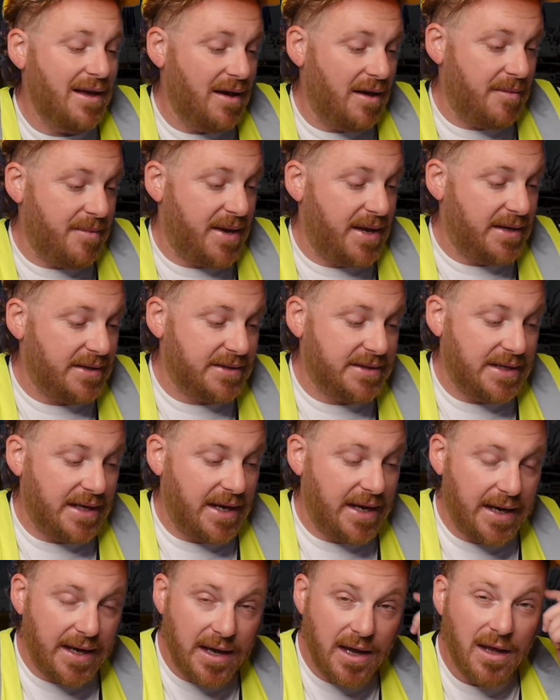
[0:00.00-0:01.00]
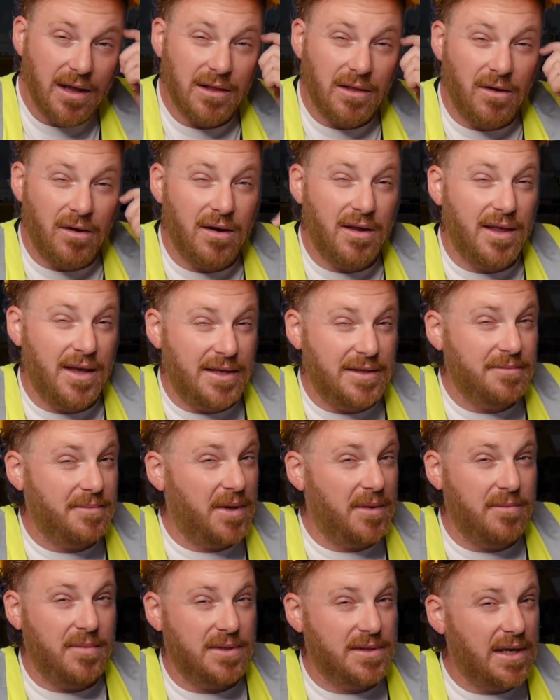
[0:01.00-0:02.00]
about saying a lot of these
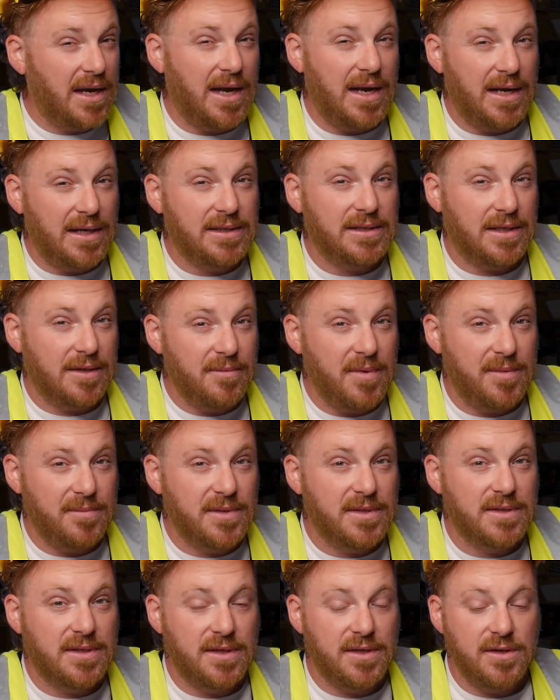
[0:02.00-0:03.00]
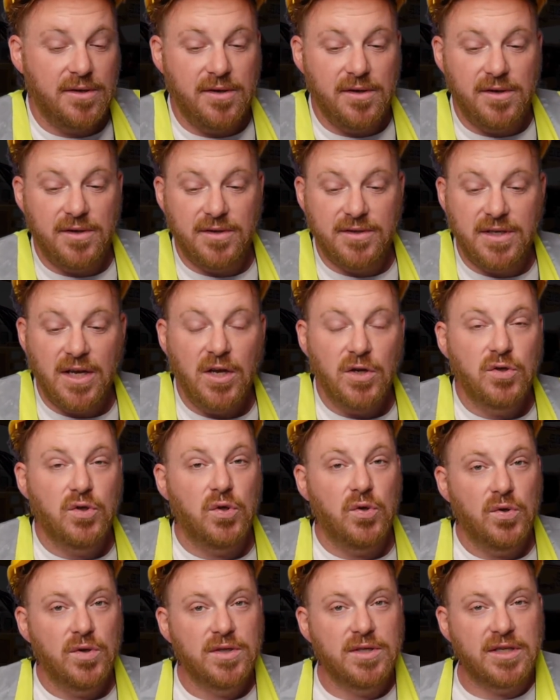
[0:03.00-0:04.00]
members aren't actually members of the unions
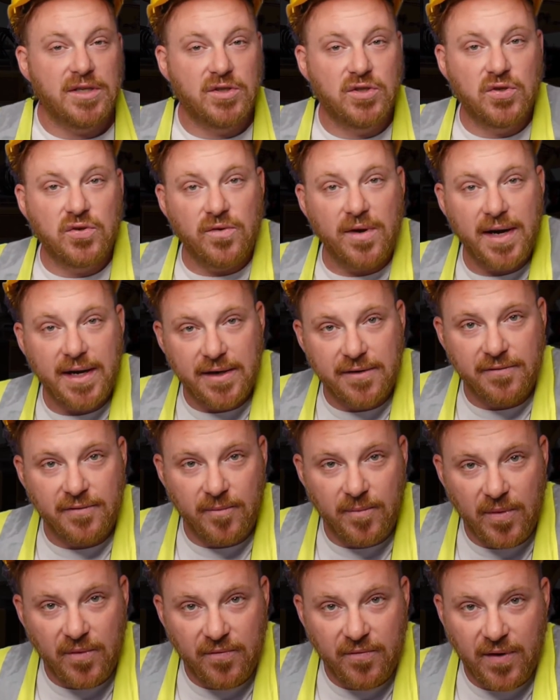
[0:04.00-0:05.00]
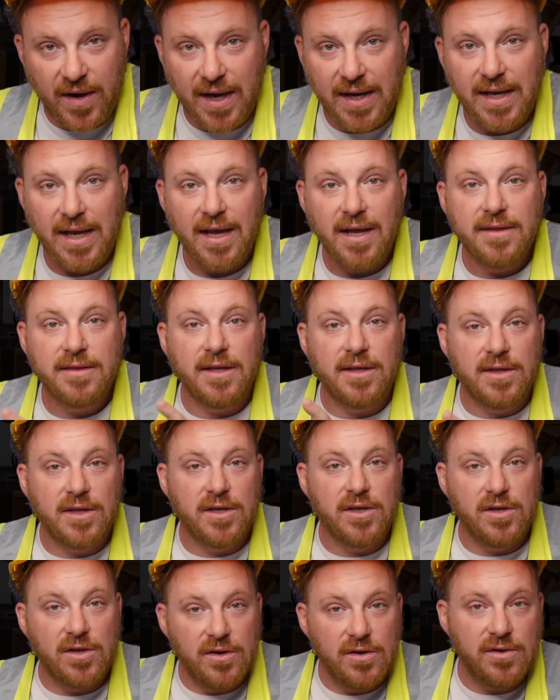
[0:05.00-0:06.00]
to detract from the fact that the
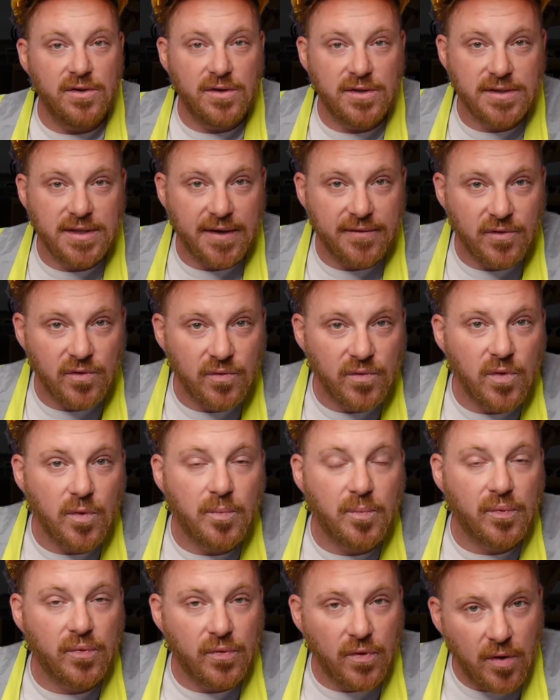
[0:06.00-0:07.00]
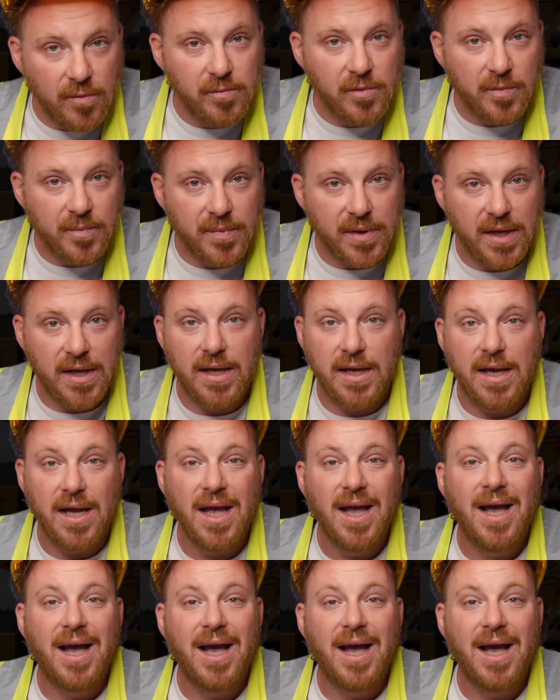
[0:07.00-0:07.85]
unions have a real problem here,